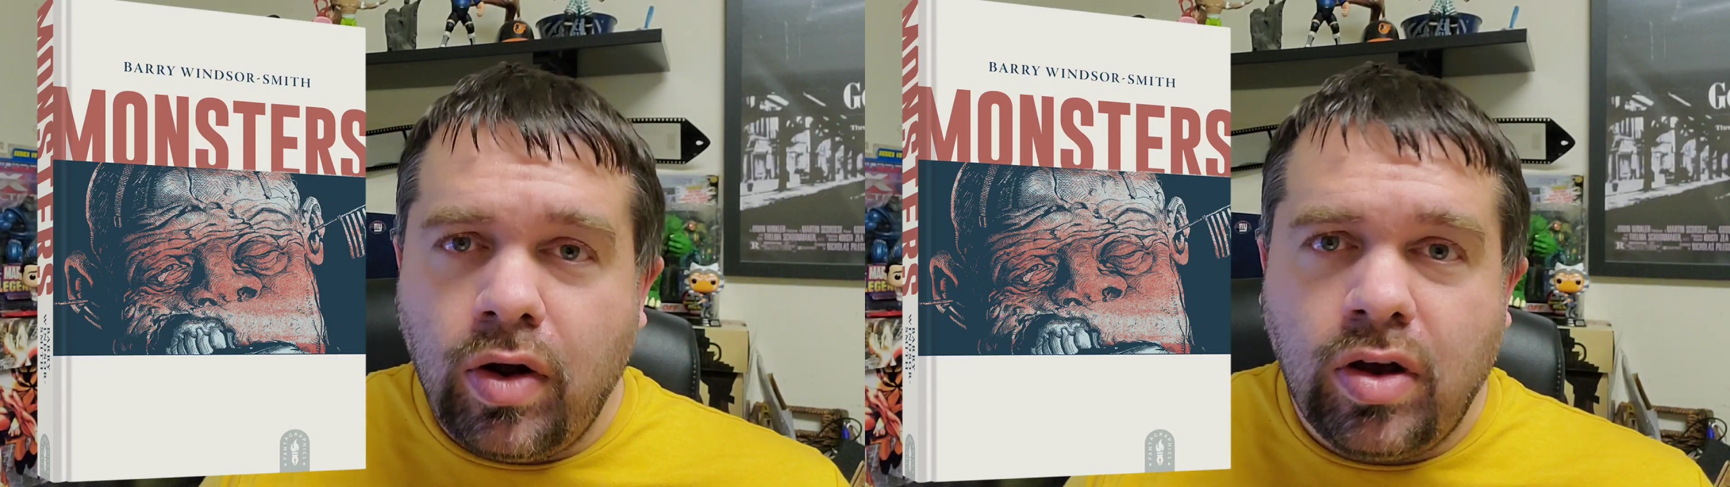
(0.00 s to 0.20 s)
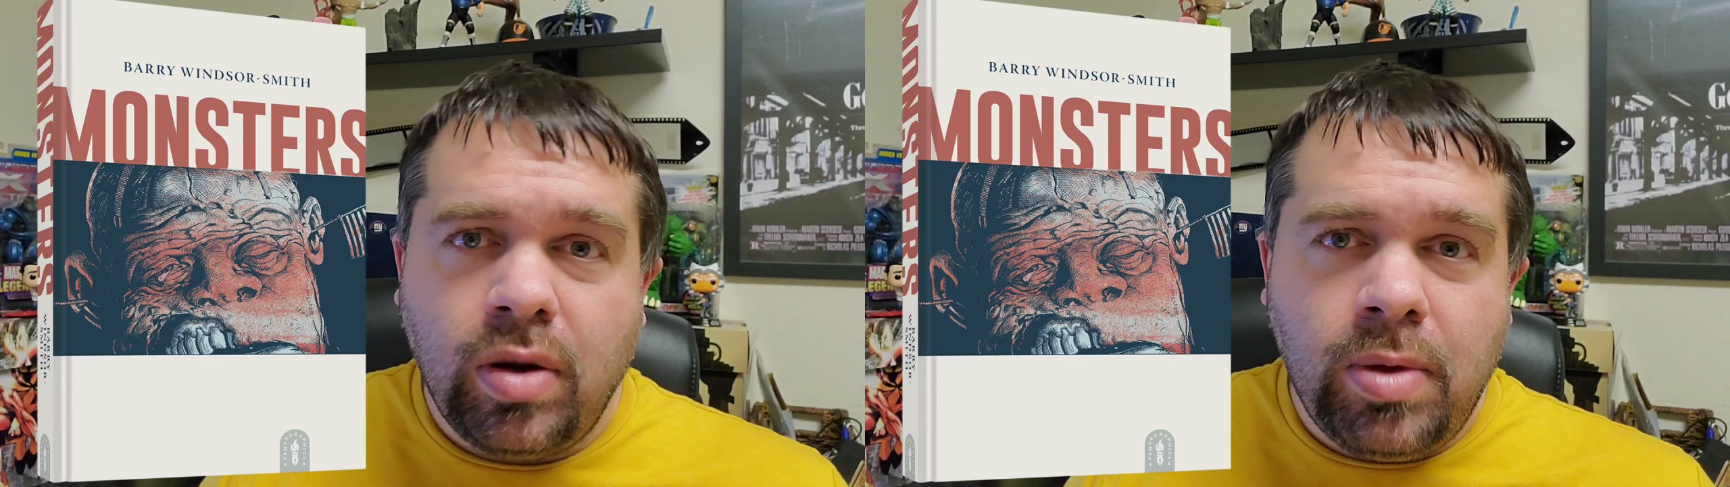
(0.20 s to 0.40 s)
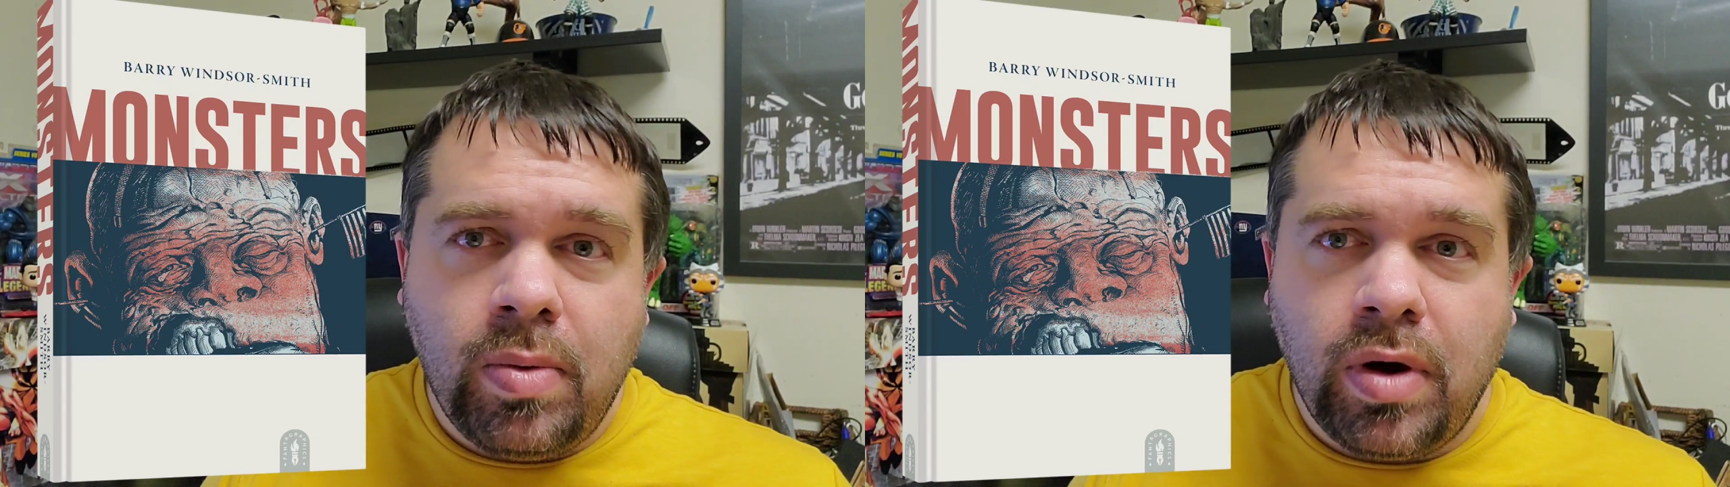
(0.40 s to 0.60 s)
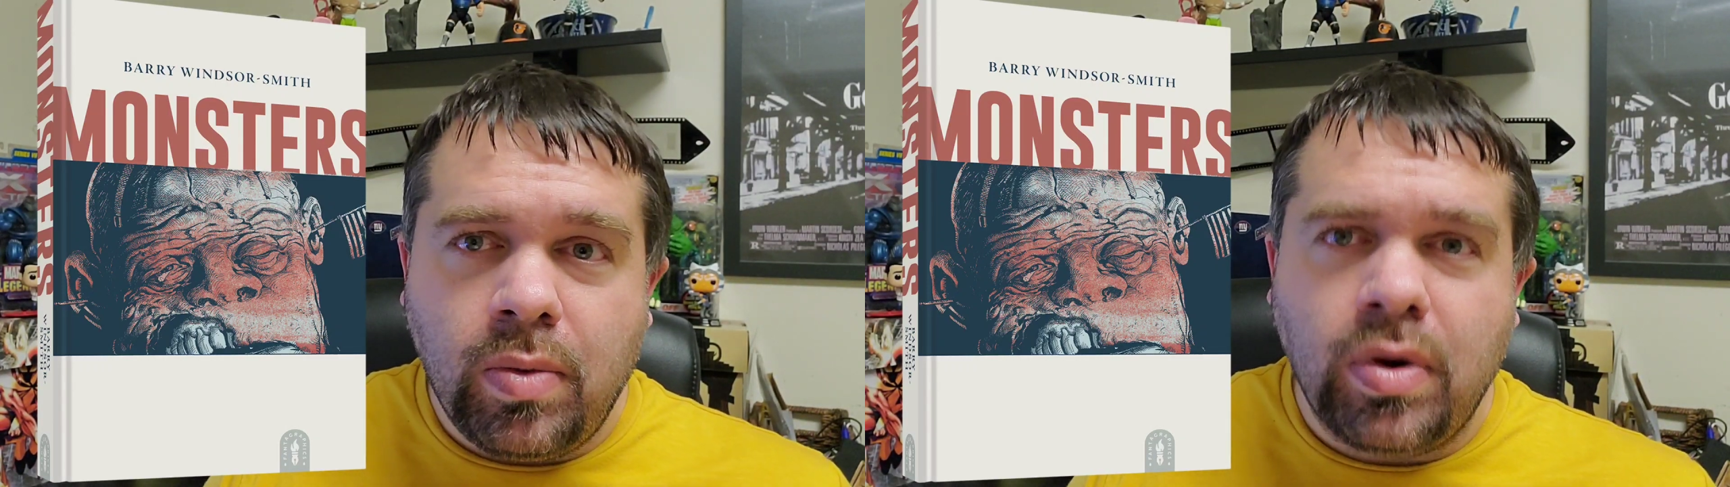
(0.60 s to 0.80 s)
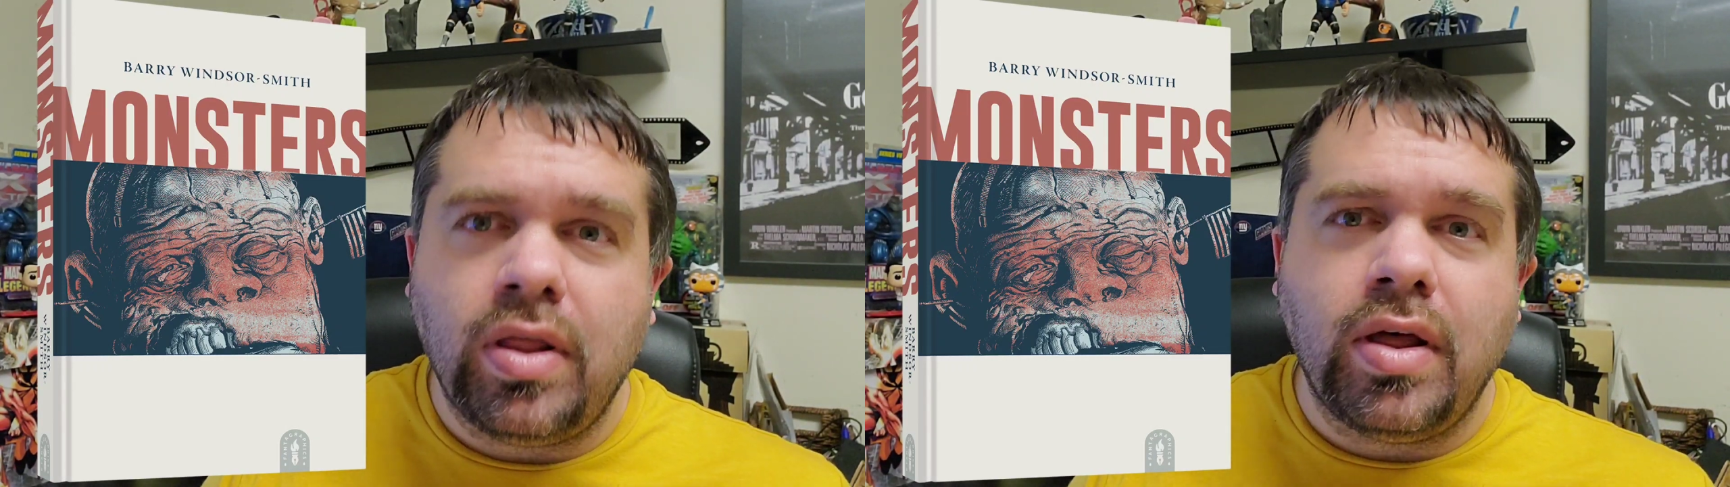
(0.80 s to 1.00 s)
It could be one
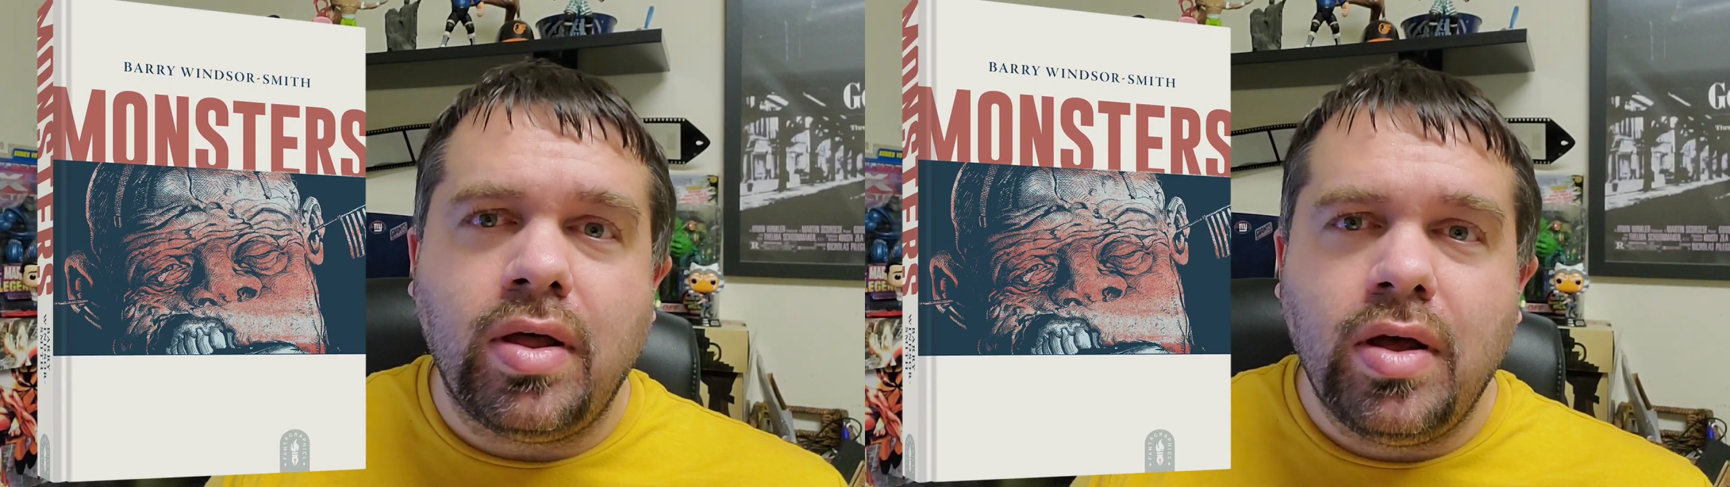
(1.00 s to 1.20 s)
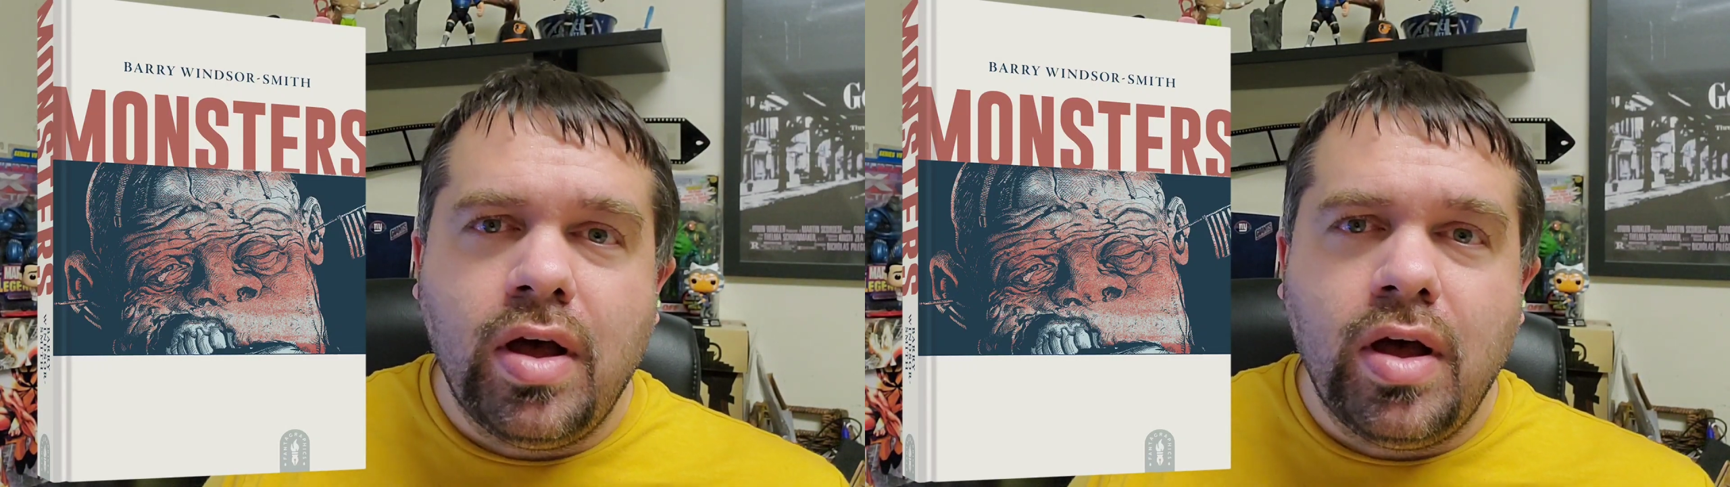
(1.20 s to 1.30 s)
of the